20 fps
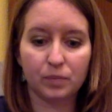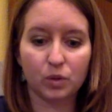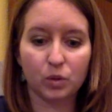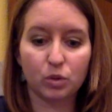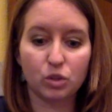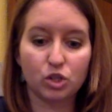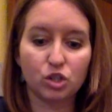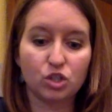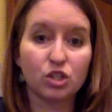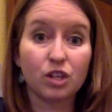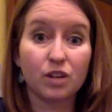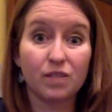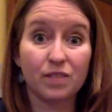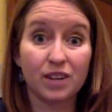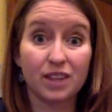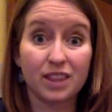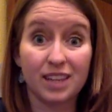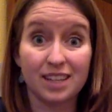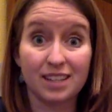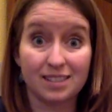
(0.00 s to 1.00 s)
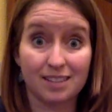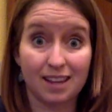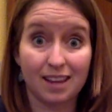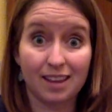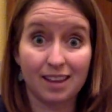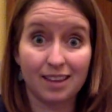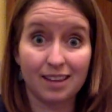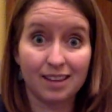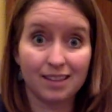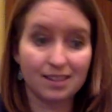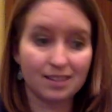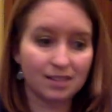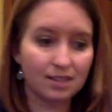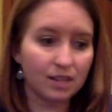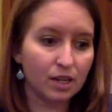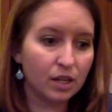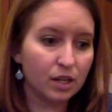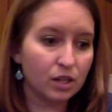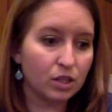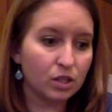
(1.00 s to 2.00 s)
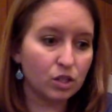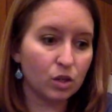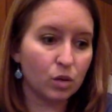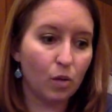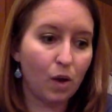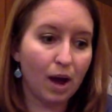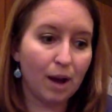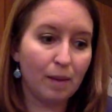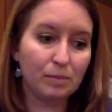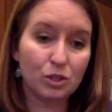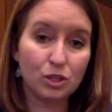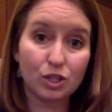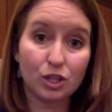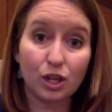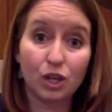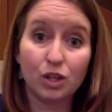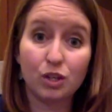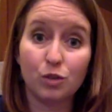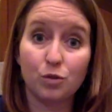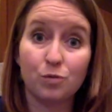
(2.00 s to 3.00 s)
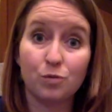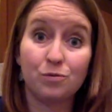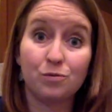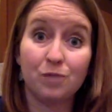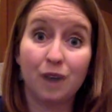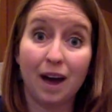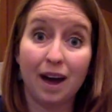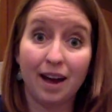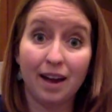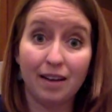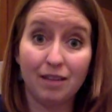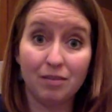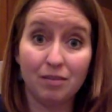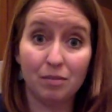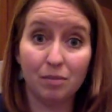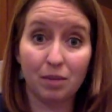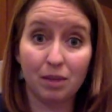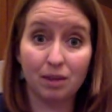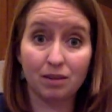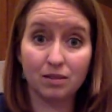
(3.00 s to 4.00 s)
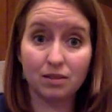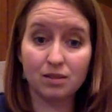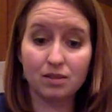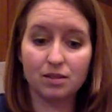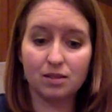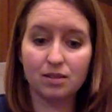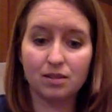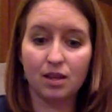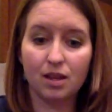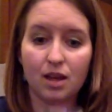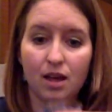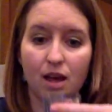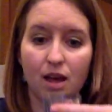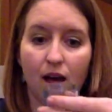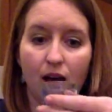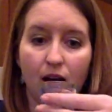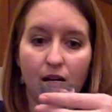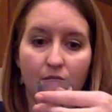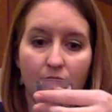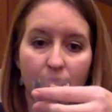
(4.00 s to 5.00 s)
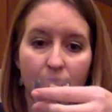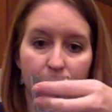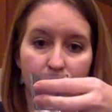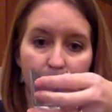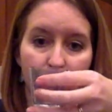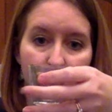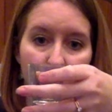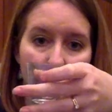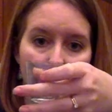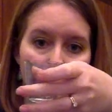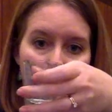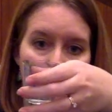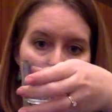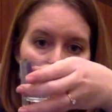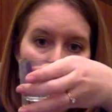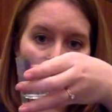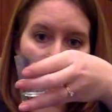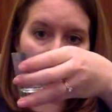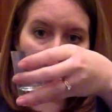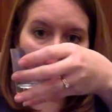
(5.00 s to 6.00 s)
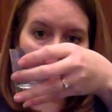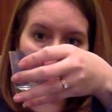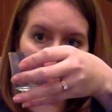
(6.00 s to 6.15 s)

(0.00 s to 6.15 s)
which is good for things like this. So I'm just going to do 5 mils of fractionated